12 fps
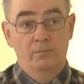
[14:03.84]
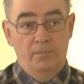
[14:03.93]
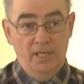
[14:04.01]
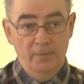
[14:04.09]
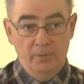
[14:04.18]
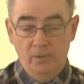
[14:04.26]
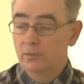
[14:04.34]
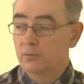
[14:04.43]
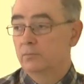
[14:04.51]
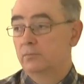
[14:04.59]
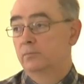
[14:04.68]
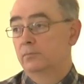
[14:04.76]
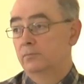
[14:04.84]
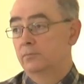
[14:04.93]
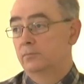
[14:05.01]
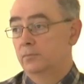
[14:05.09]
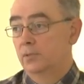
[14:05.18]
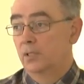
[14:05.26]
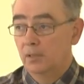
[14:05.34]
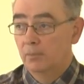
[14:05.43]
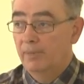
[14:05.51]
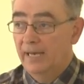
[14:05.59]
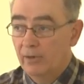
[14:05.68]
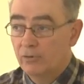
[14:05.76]
Bible,
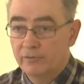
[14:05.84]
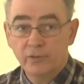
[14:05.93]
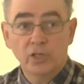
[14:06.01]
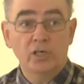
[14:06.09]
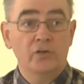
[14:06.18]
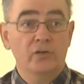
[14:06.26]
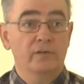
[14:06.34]
power of God.